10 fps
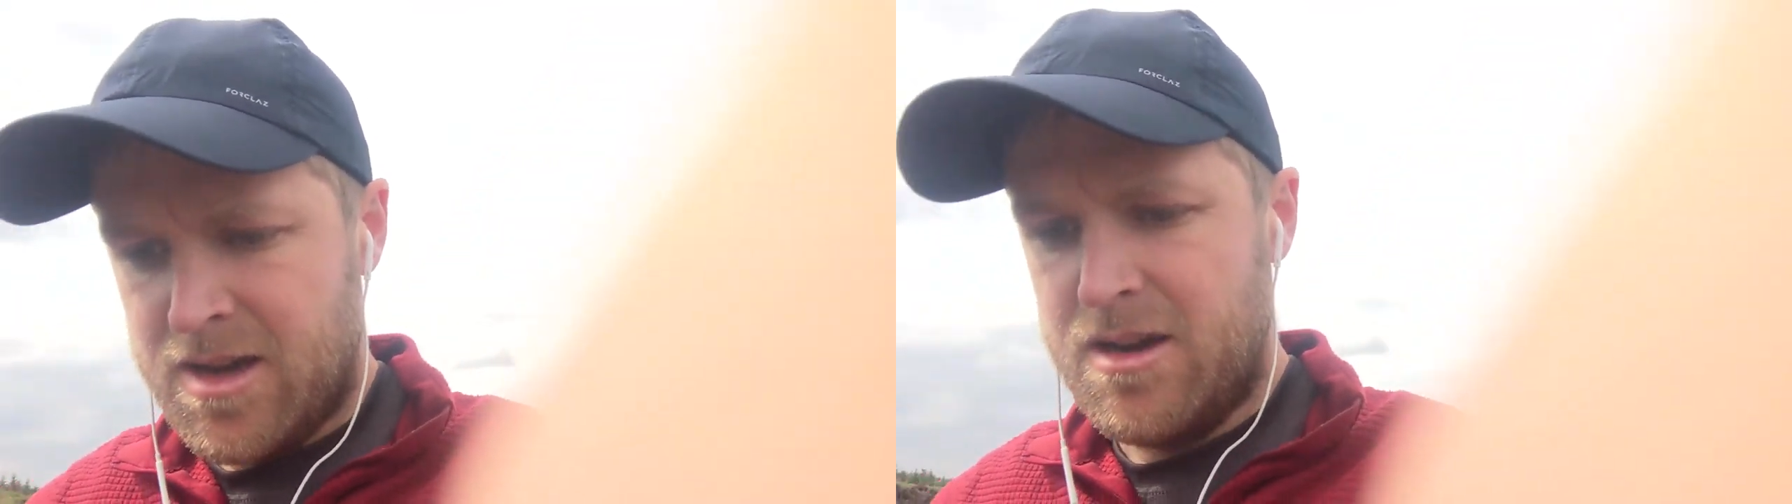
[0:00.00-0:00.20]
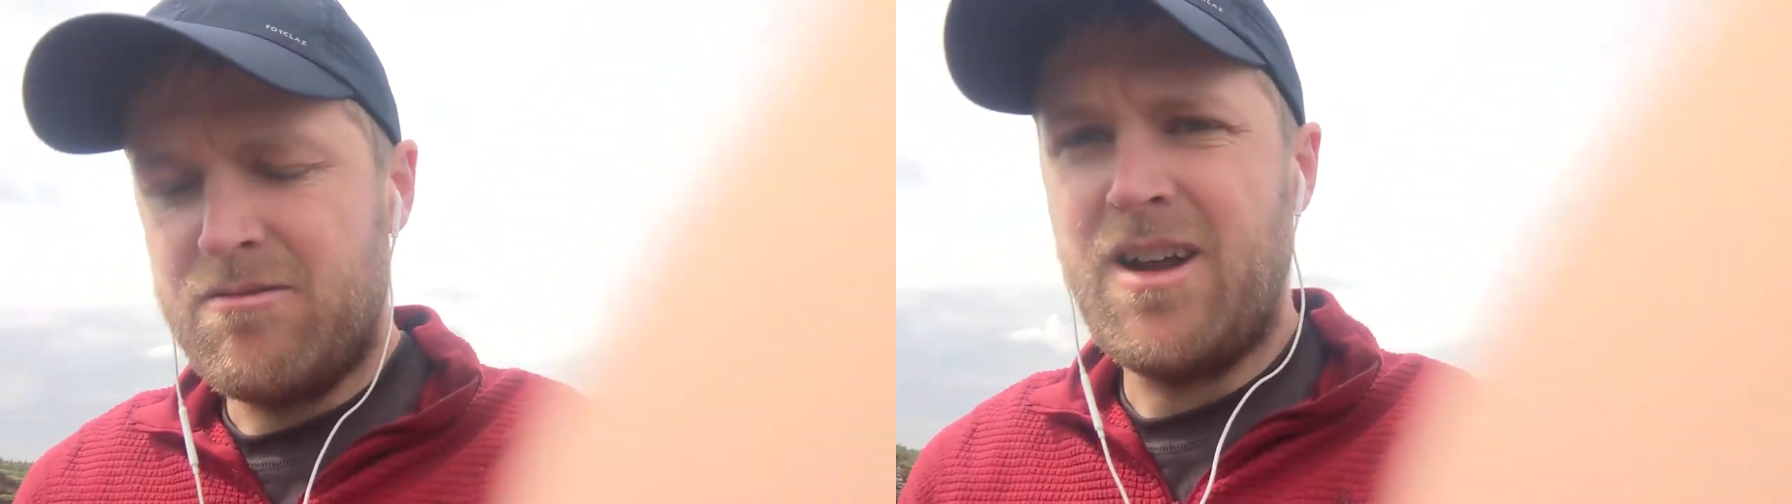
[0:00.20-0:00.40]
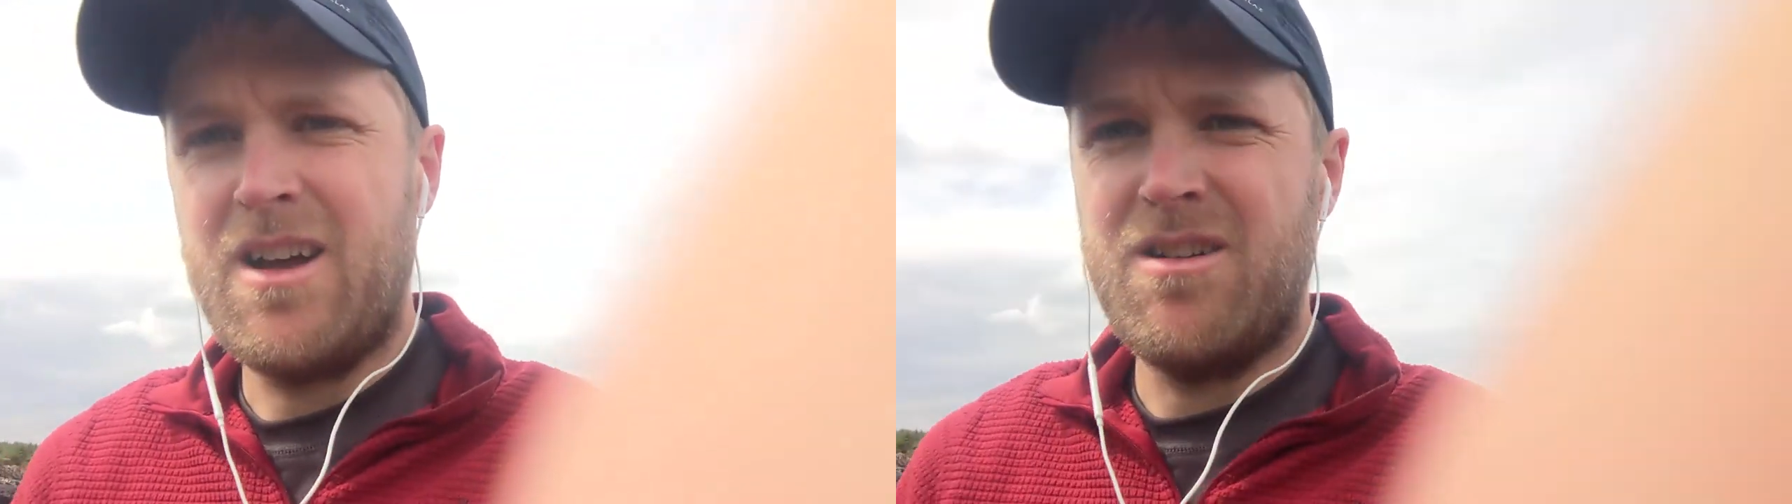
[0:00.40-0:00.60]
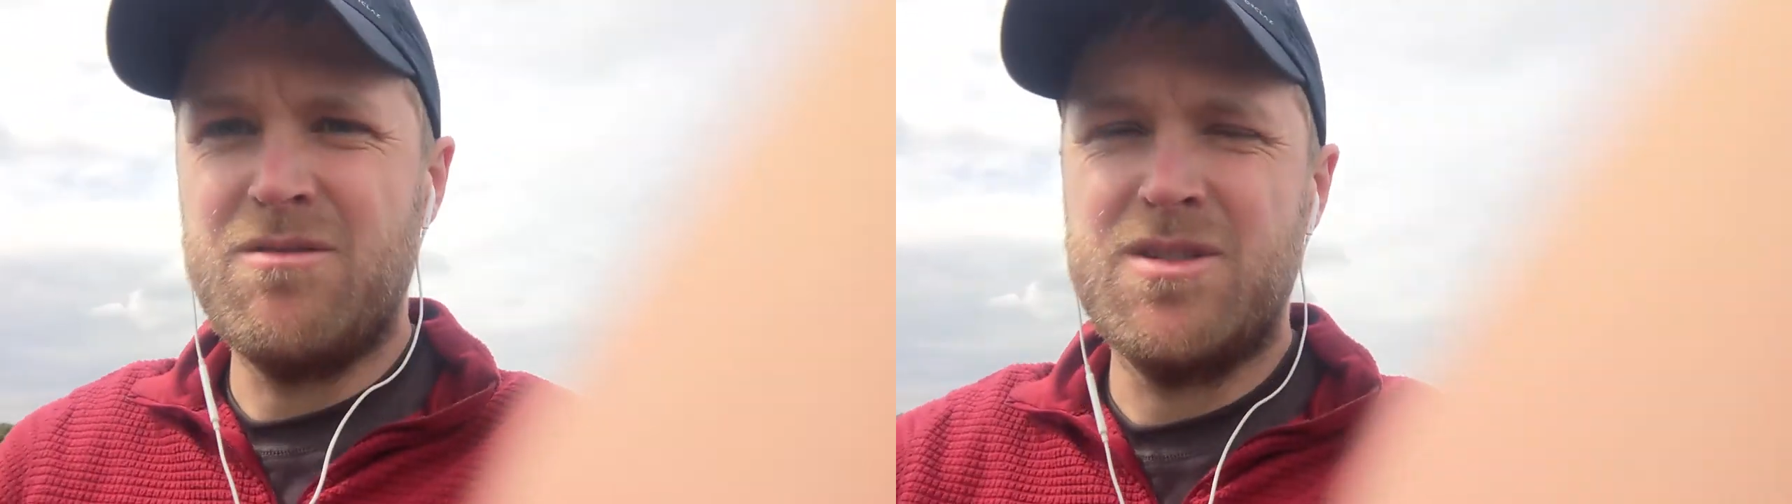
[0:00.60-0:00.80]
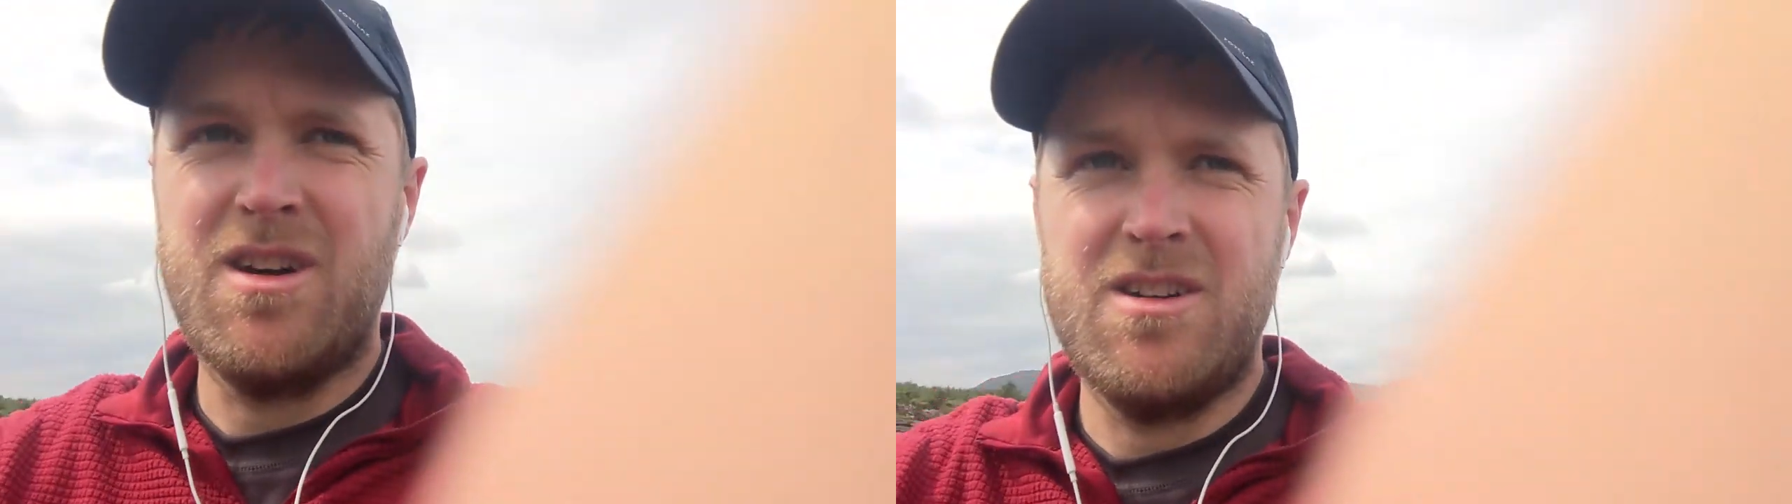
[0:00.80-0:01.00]

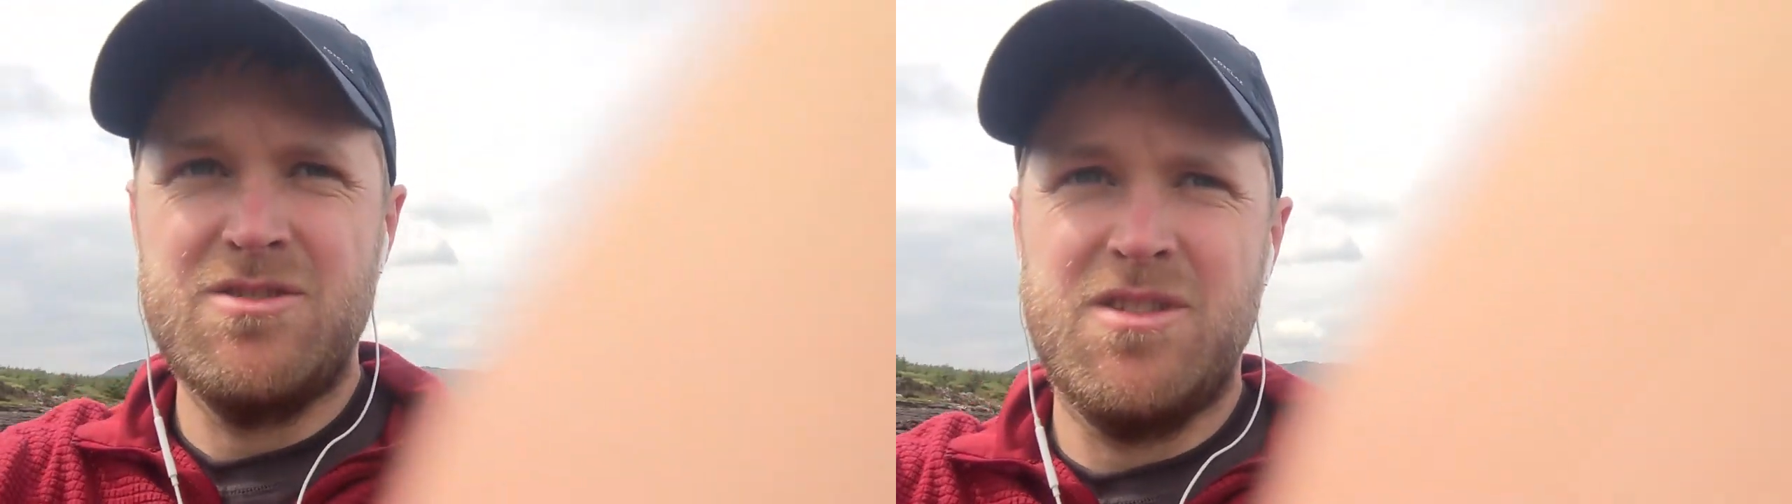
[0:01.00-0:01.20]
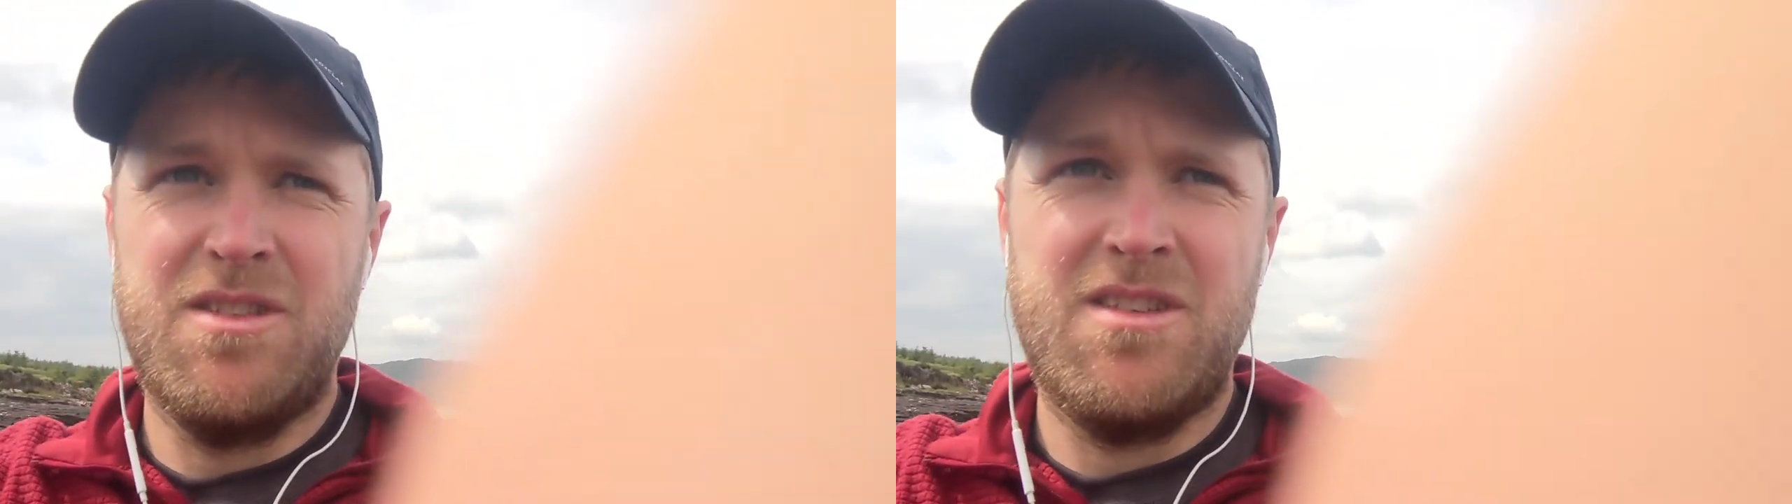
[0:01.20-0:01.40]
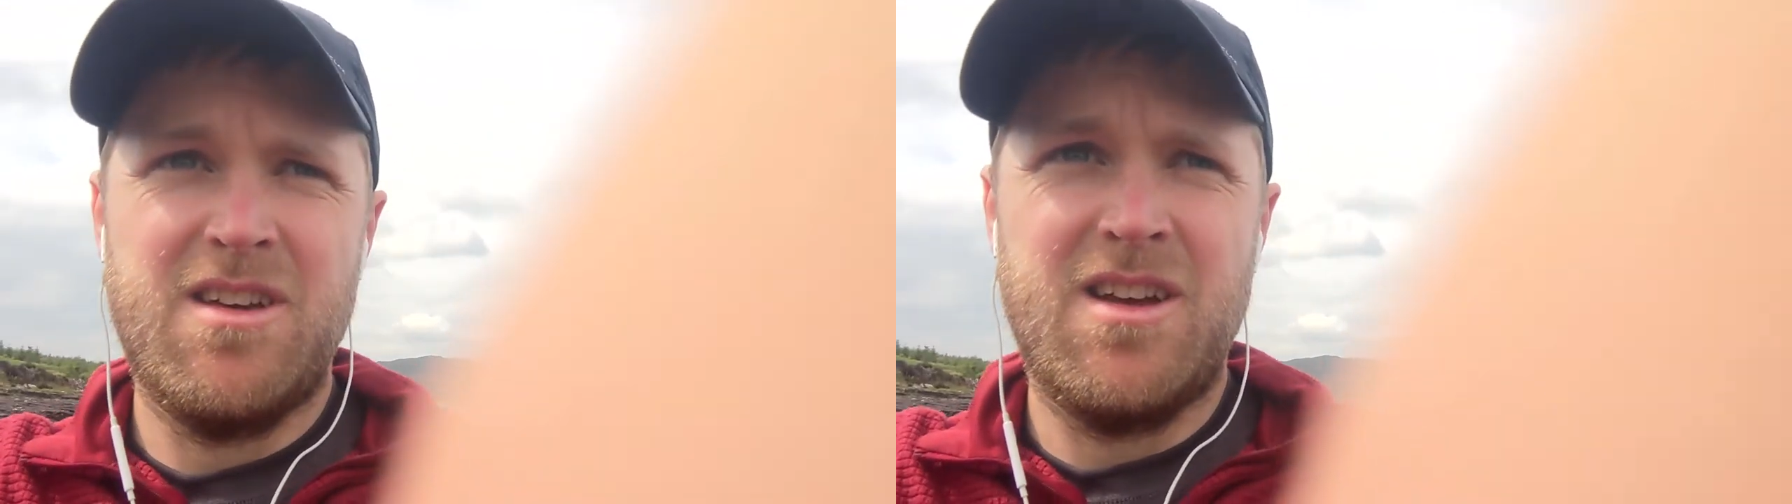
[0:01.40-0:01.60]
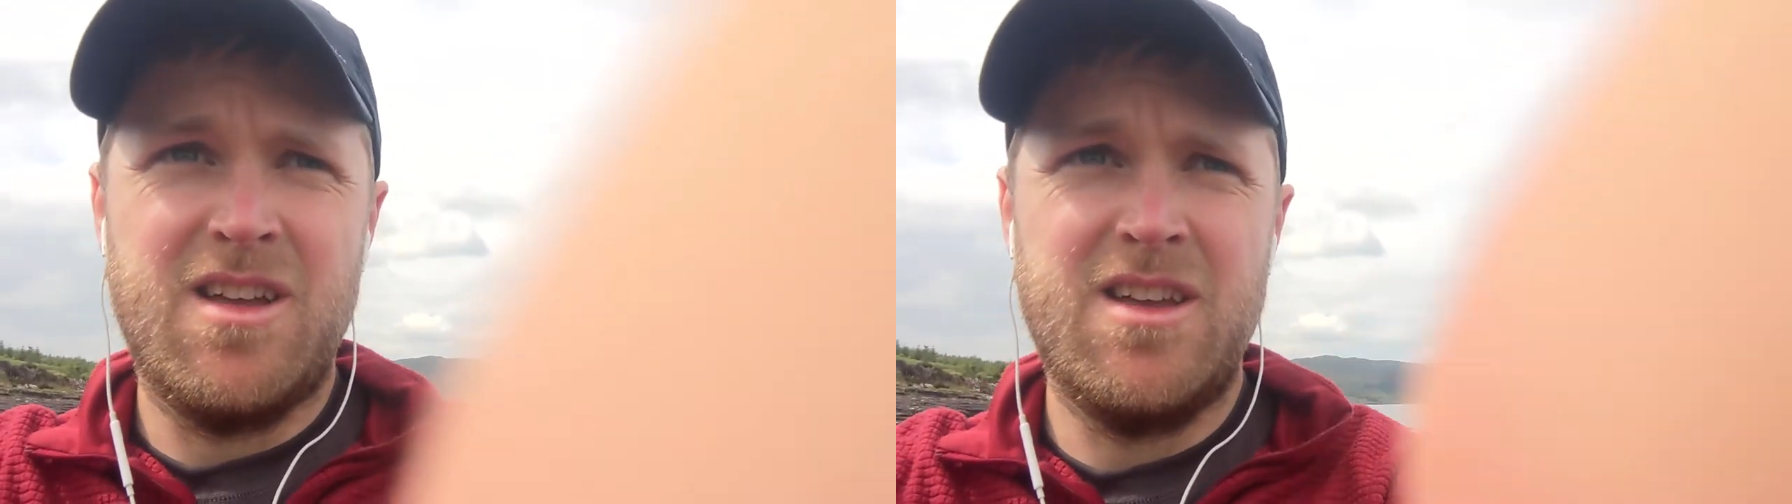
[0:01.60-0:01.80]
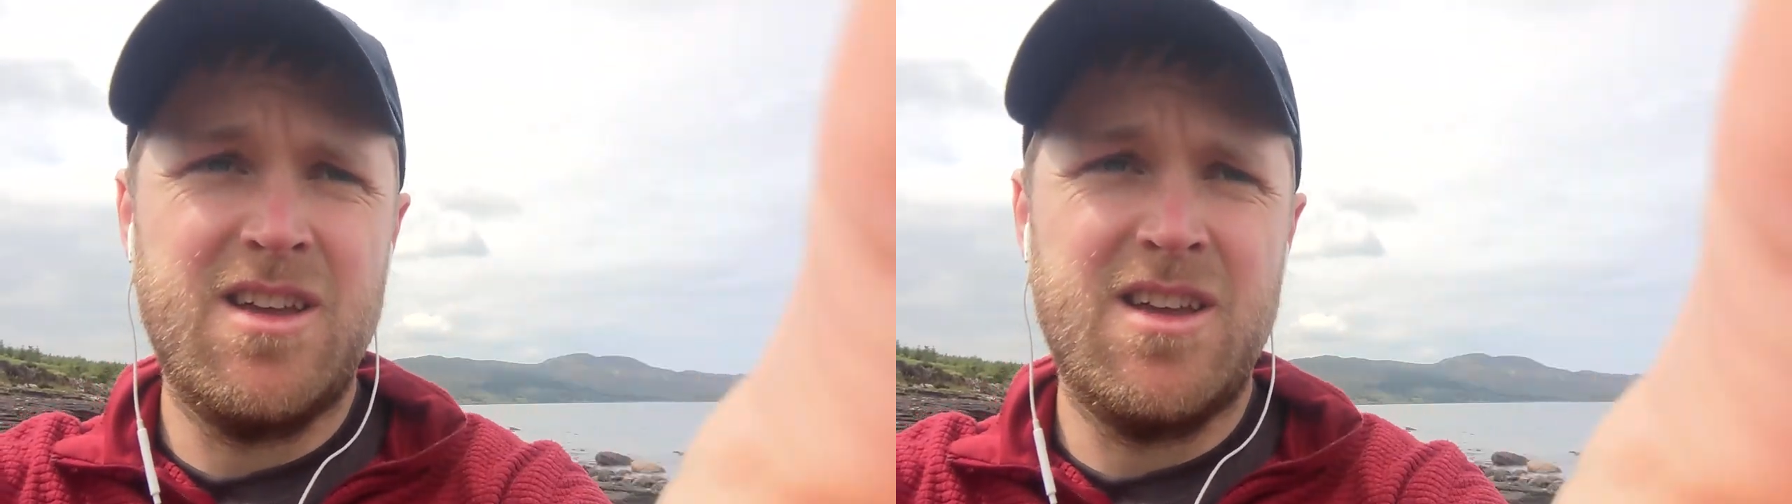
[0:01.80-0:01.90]
around 130